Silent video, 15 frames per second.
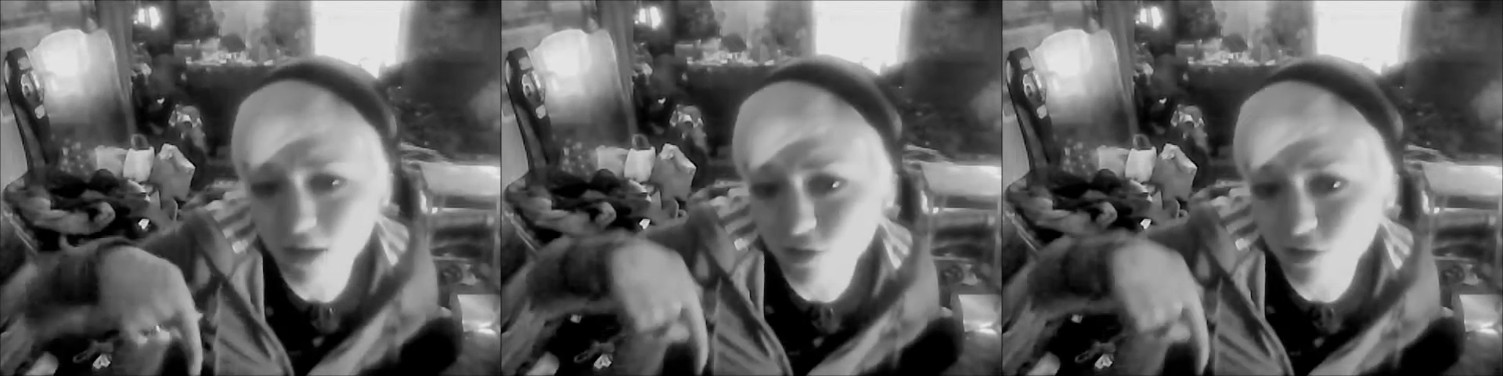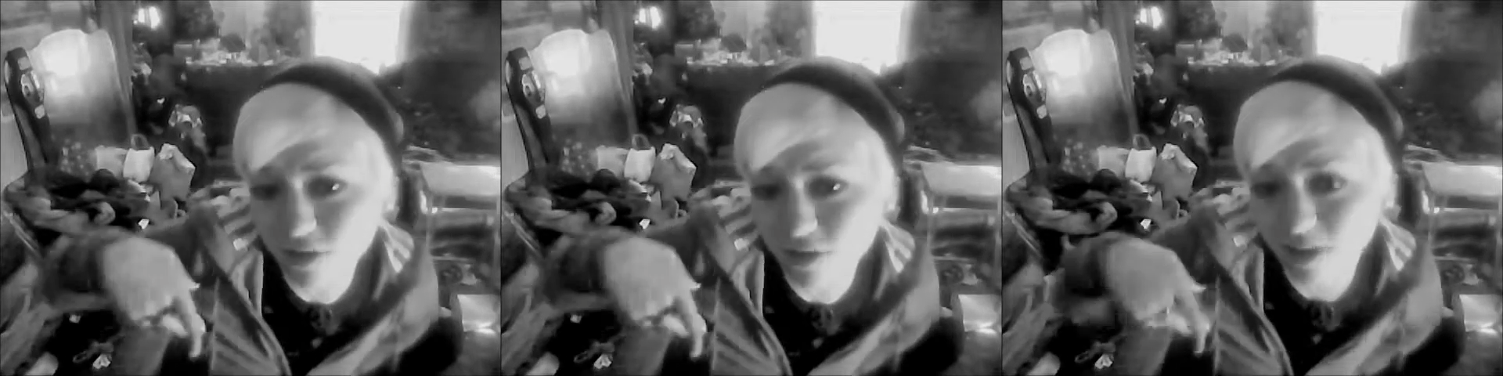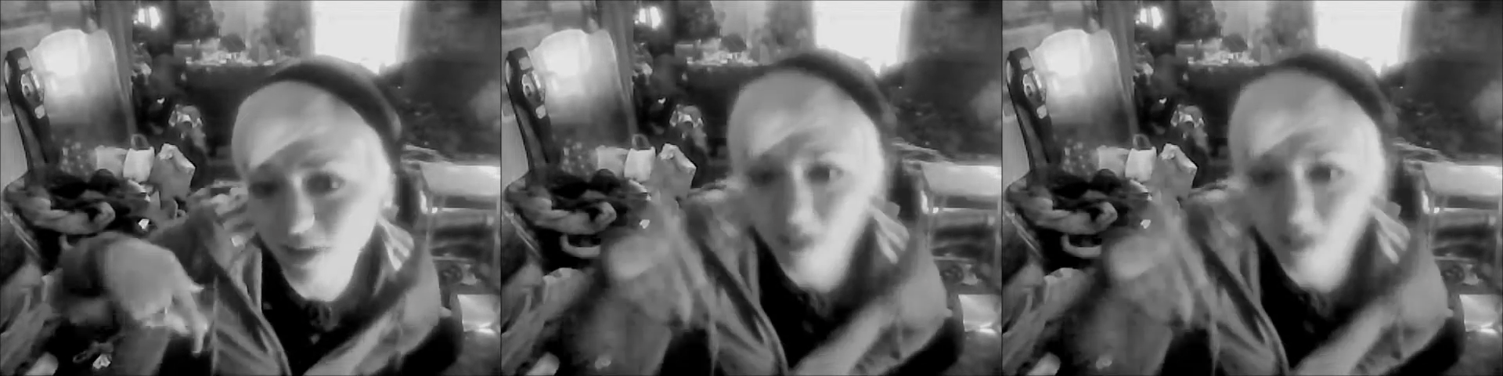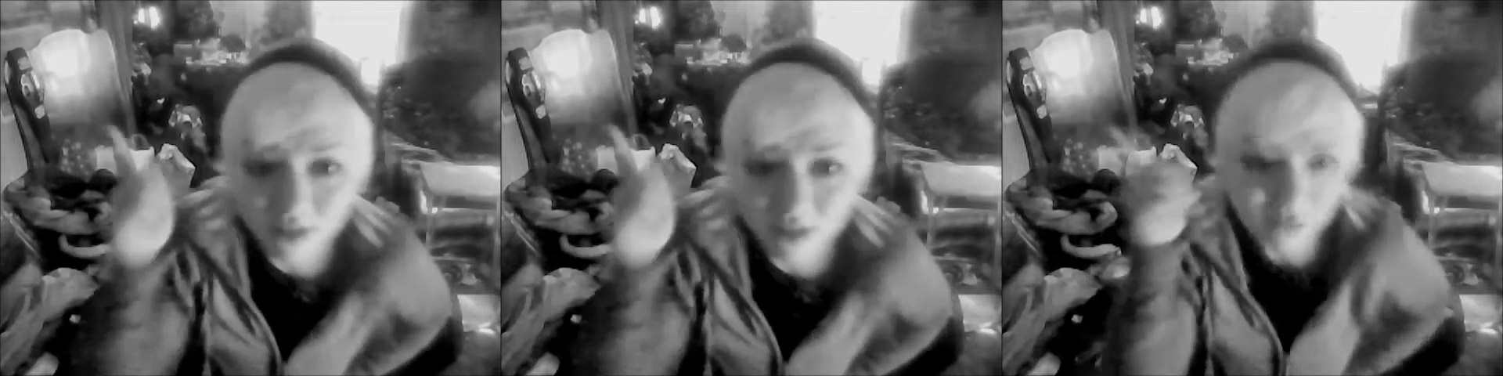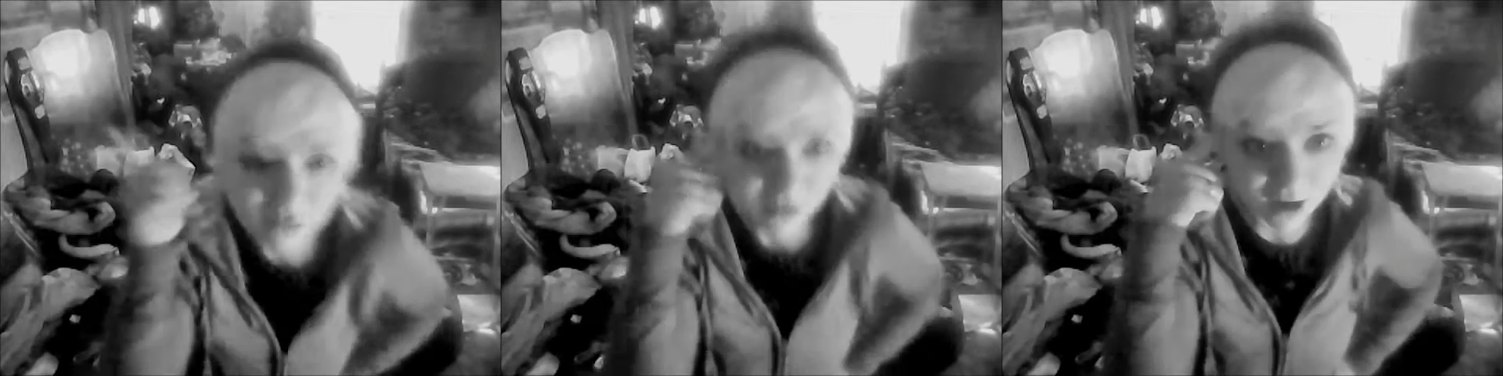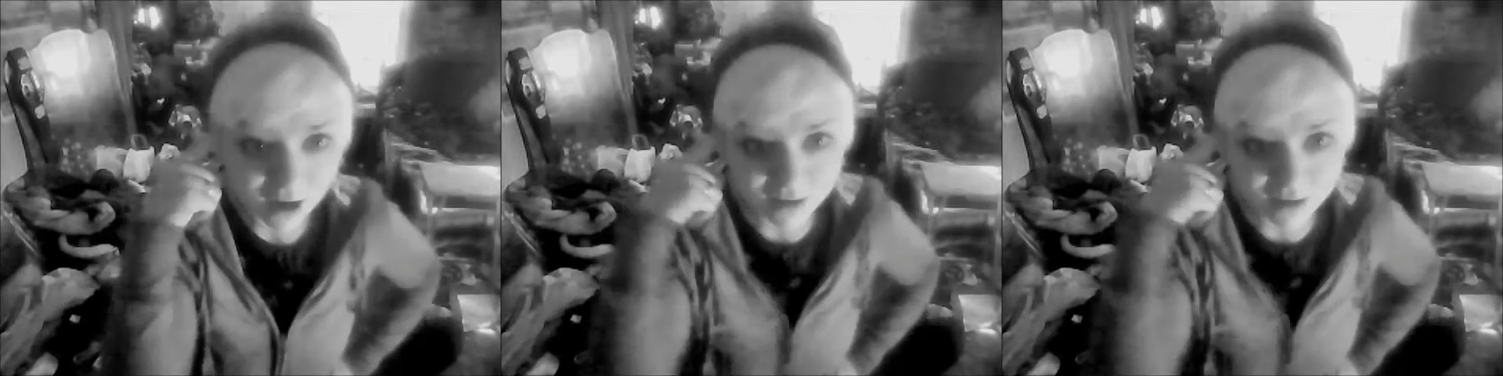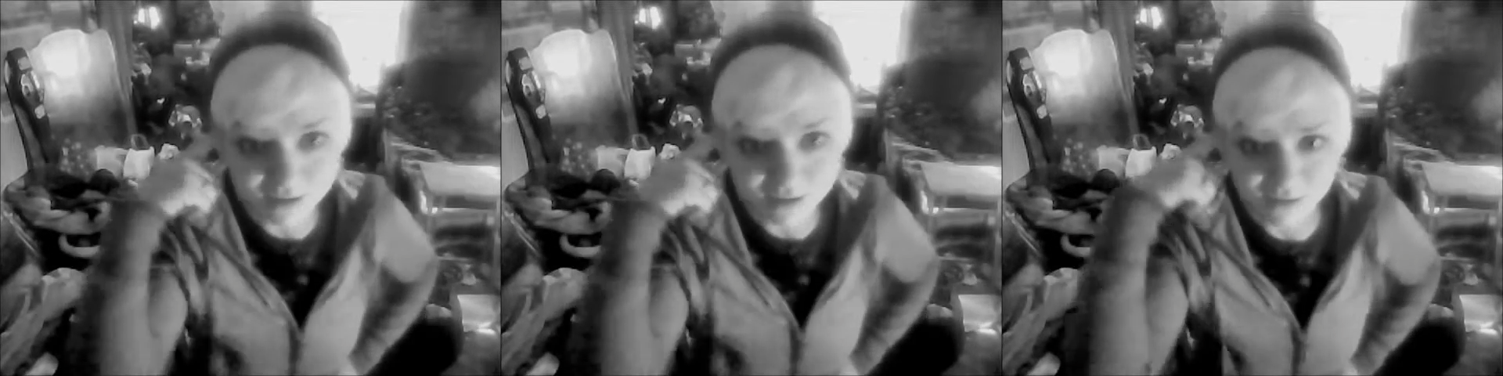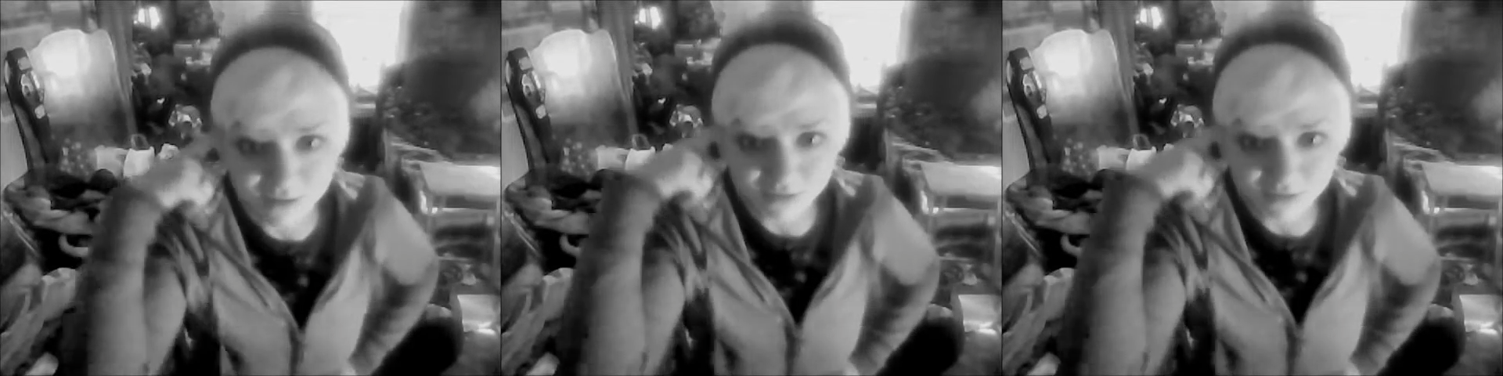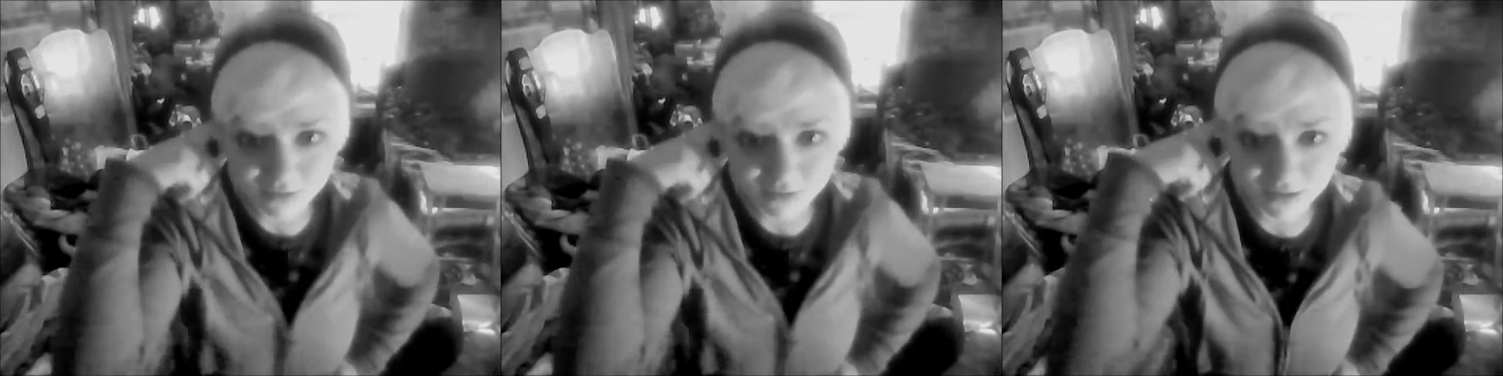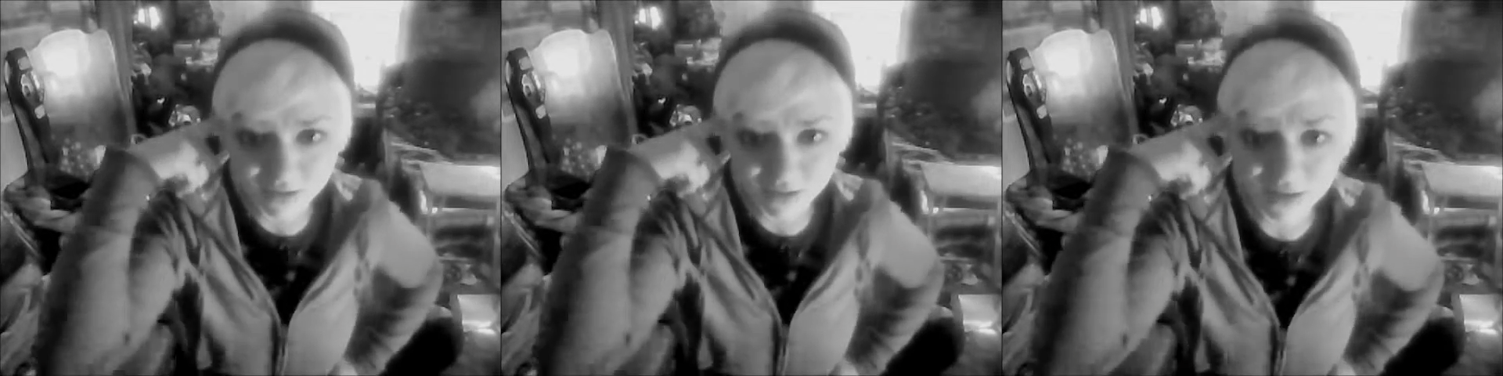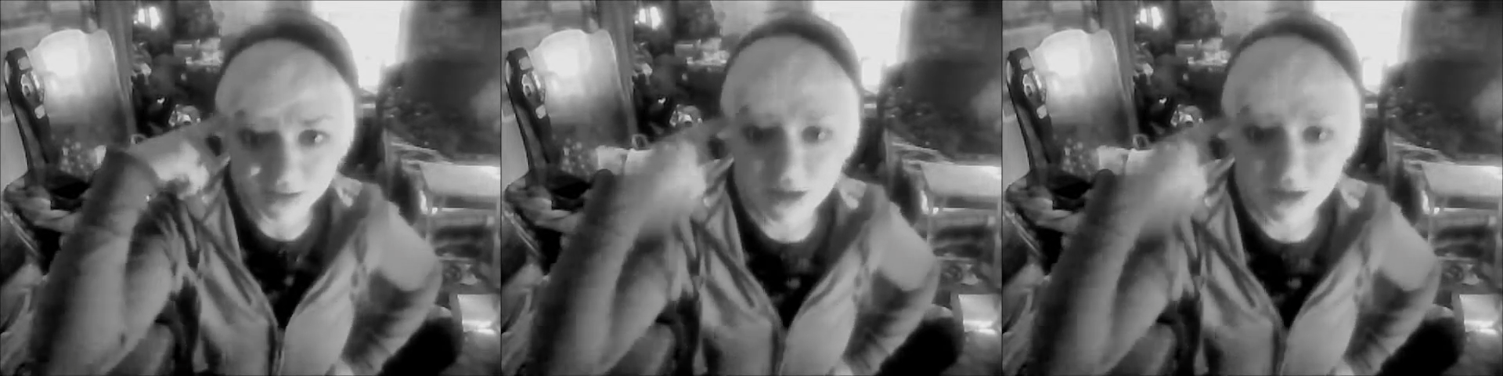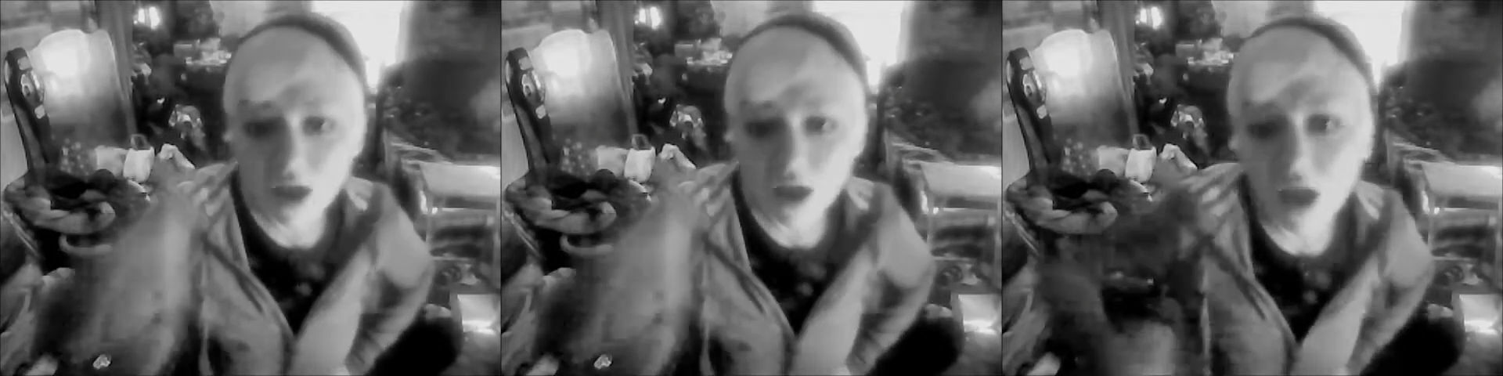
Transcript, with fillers: drinking and I'd a thinking,